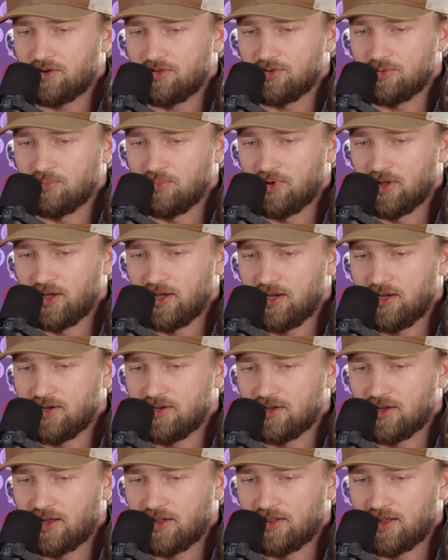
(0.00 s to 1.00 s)
on the blade.
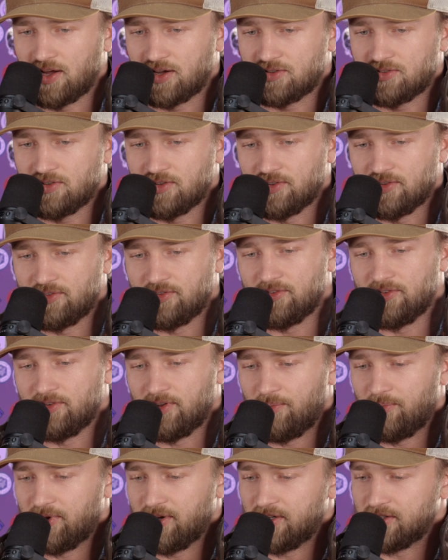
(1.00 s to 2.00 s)
I like the
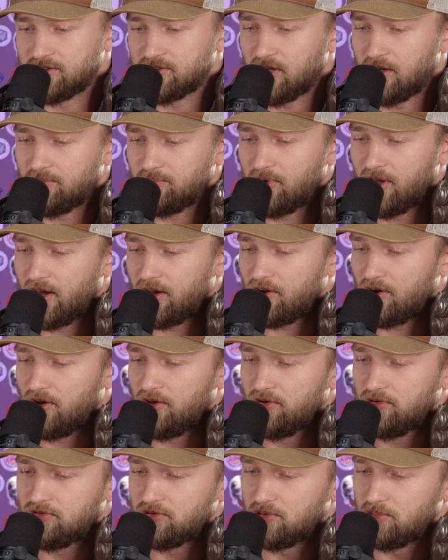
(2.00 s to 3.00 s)
I mean it's not black
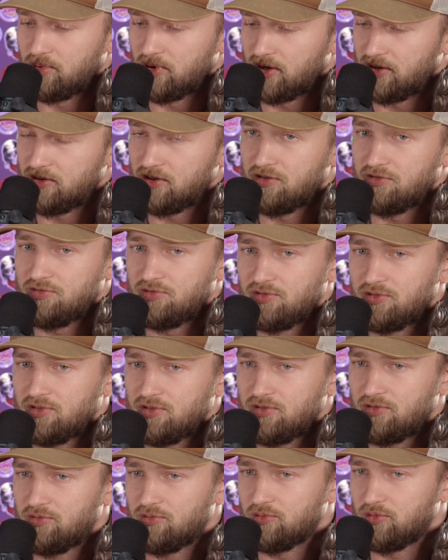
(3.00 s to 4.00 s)
all over the blade. They've
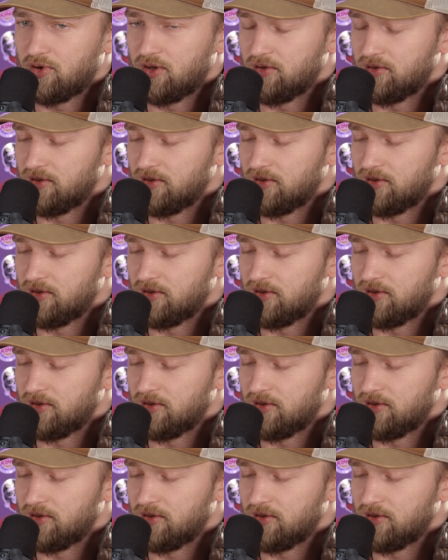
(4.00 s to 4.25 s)
went